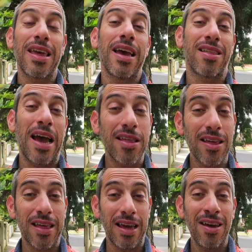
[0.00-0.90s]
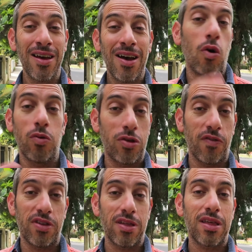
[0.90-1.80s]
So yeah, so as you see, all
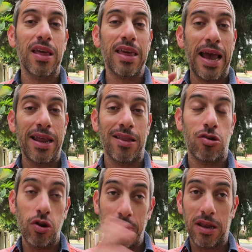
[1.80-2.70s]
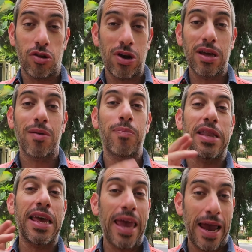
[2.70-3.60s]
services can should be in the street,
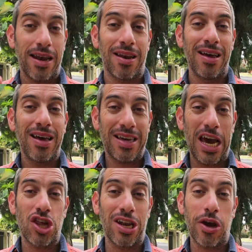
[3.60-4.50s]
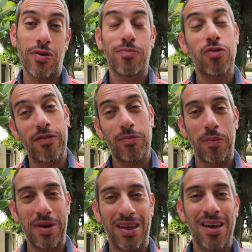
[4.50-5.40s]
but they can occasionally go into private
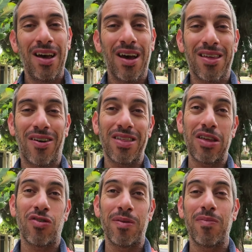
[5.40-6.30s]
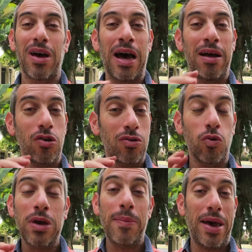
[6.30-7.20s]
property. So I said to him, uh, look,
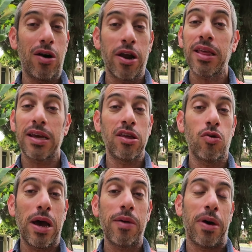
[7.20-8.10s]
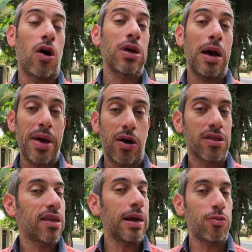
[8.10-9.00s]
we'll come out. I don't think it's in your way, but I'll come out
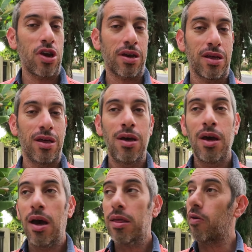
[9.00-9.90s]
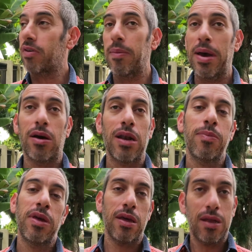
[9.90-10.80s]
and just double check it. So I've come out.
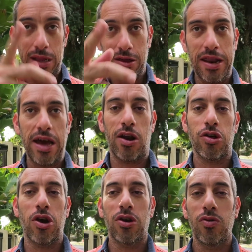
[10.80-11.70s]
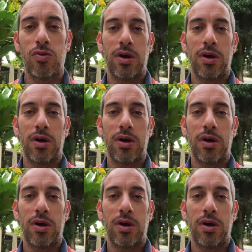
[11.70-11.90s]
Let me let's go down and I'll show you